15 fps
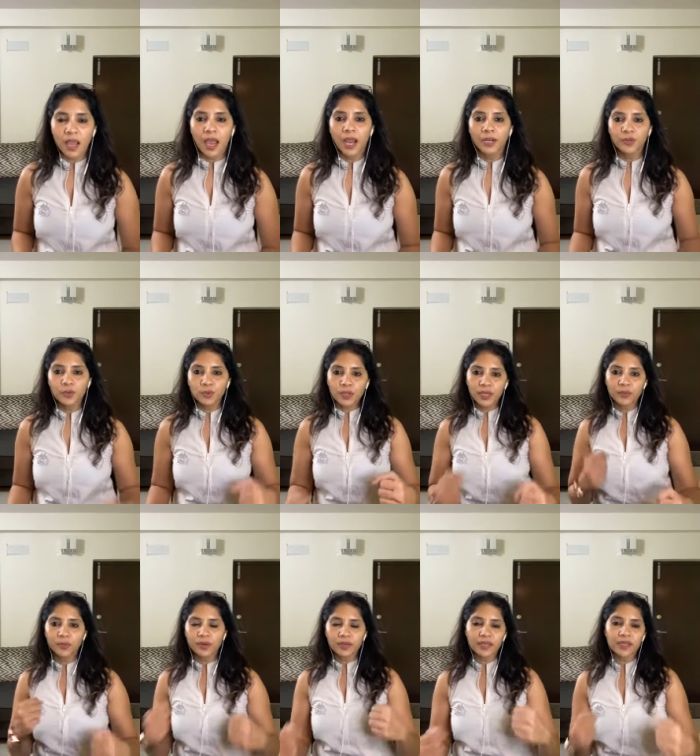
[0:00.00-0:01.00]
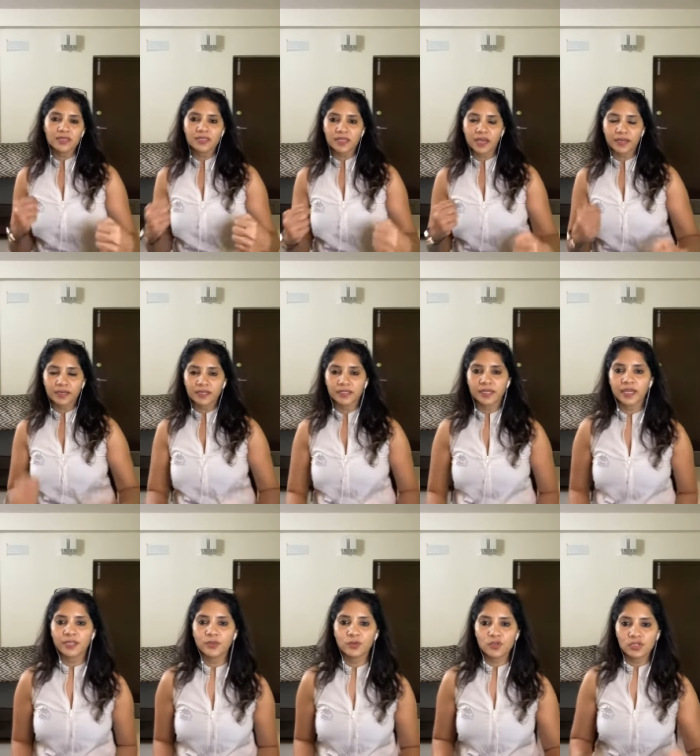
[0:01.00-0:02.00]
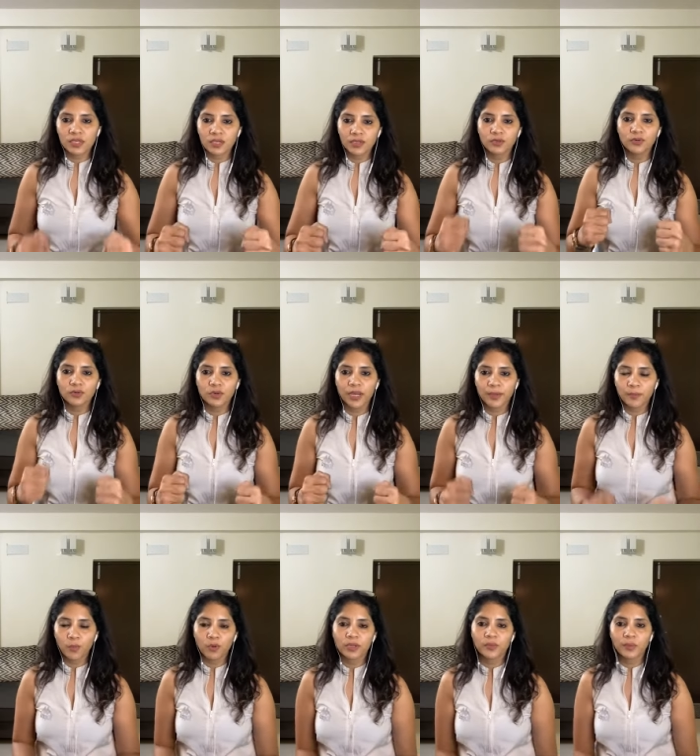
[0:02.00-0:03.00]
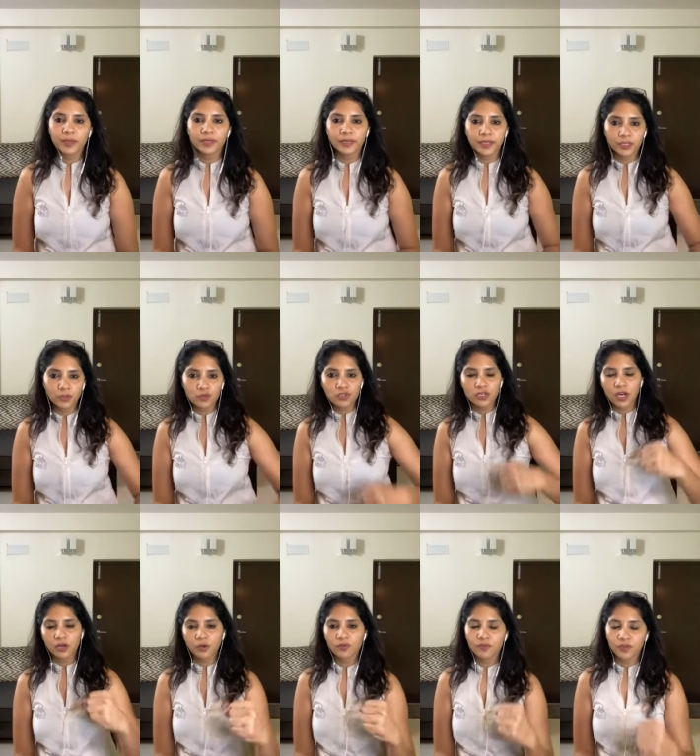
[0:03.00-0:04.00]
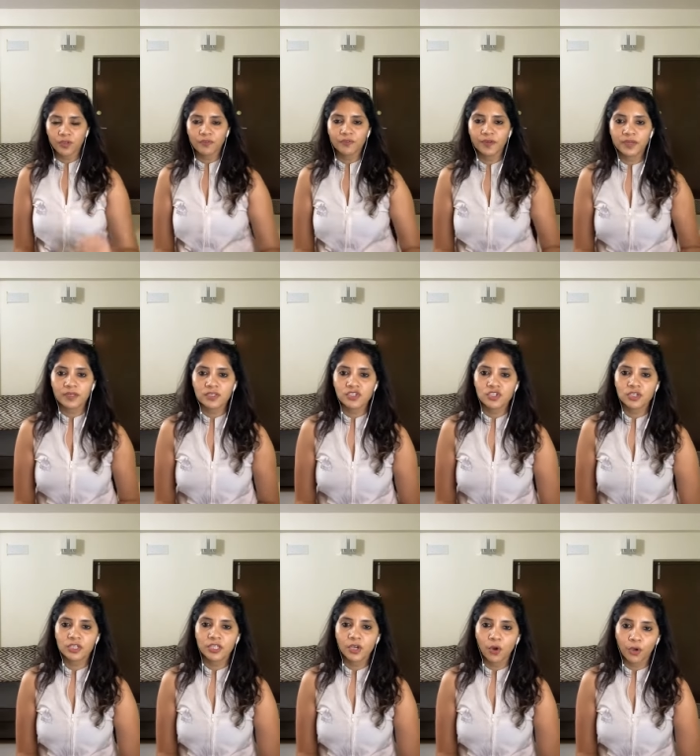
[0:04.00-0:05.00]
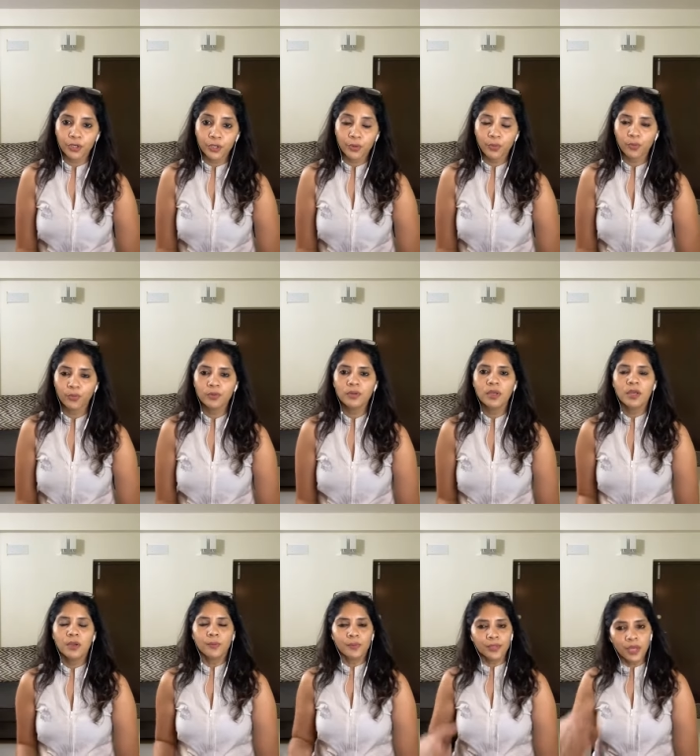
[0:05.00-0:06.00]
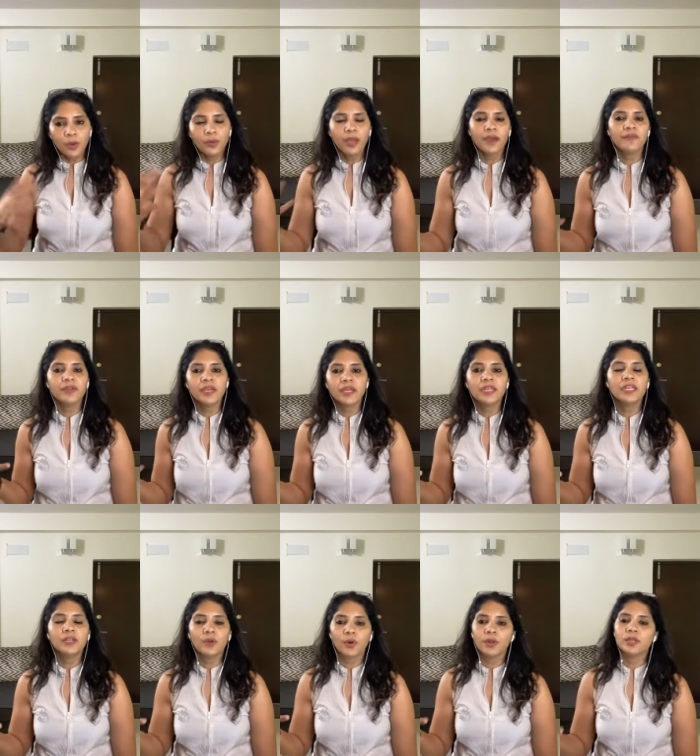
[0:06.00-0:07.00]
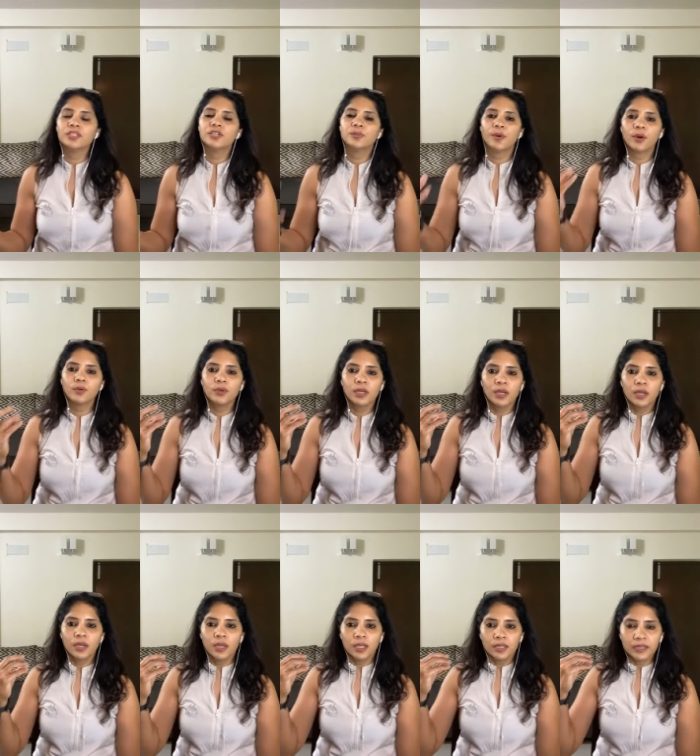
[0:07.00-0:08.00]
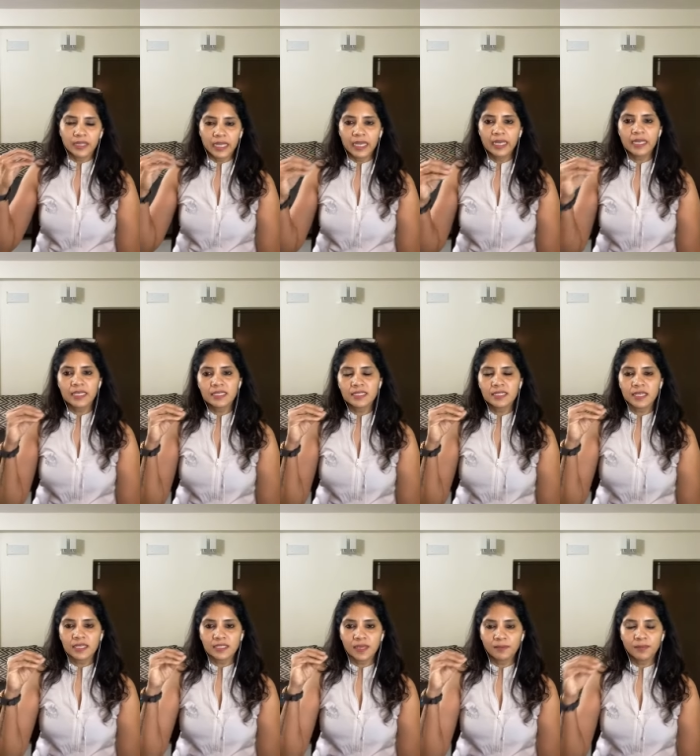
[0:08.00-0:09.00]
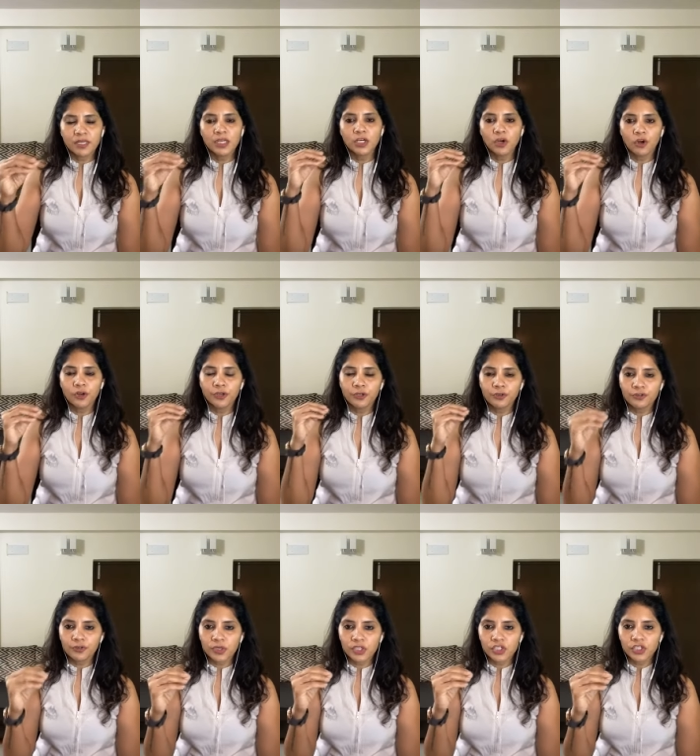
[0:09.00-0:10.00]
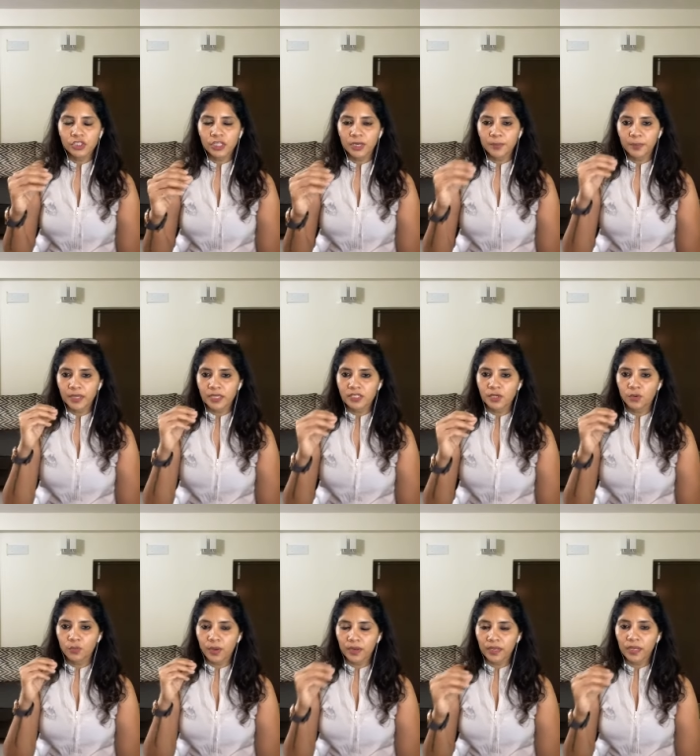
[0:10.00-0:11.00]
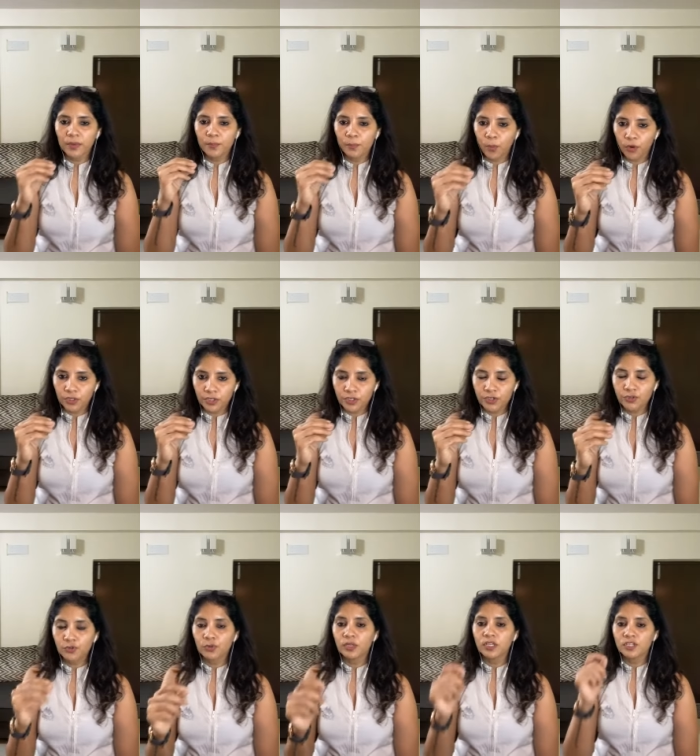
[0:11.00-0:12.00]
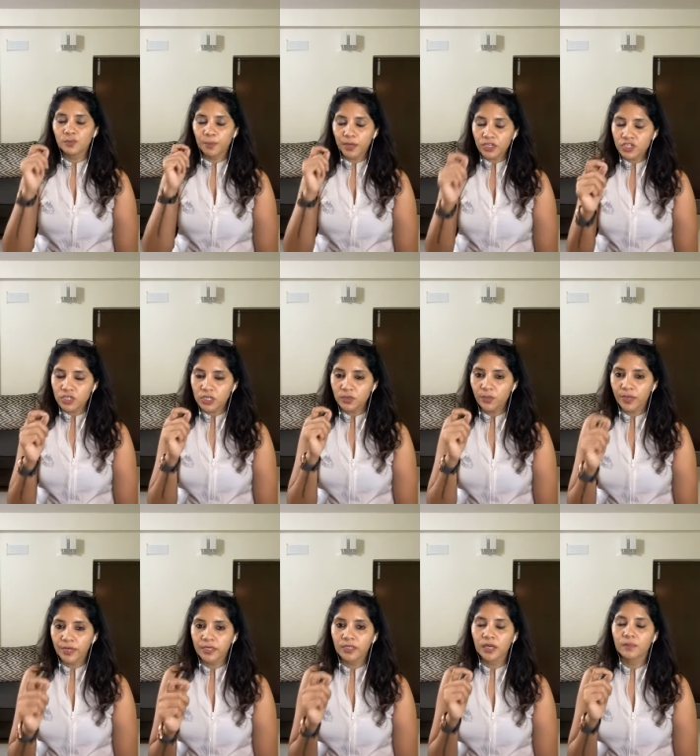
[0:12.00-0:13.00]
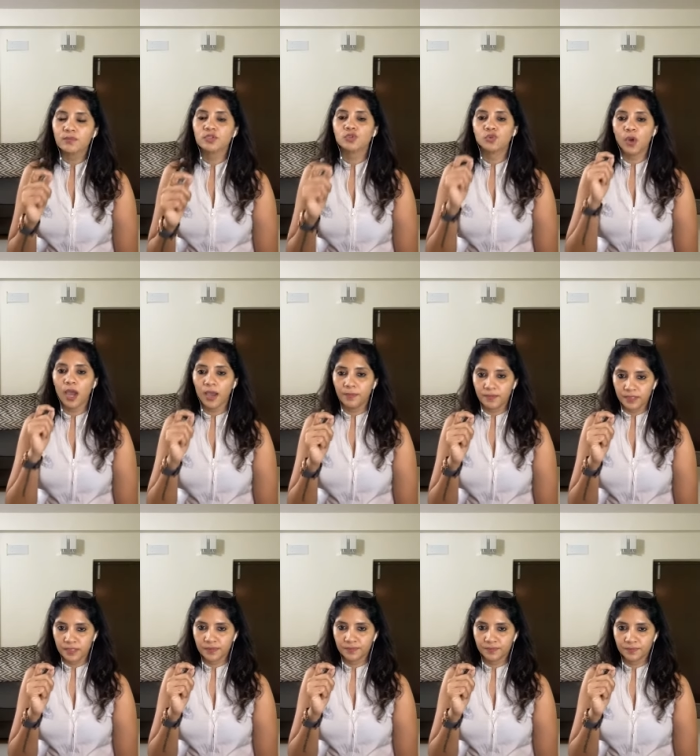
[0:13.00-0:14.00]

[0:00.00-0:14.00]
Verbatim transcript: and you get very excited and you say you know get motivated and you start off on your fitness journey on your own without having any knowledge about there is something called nutrition that plays a very important role especially when it comes to abs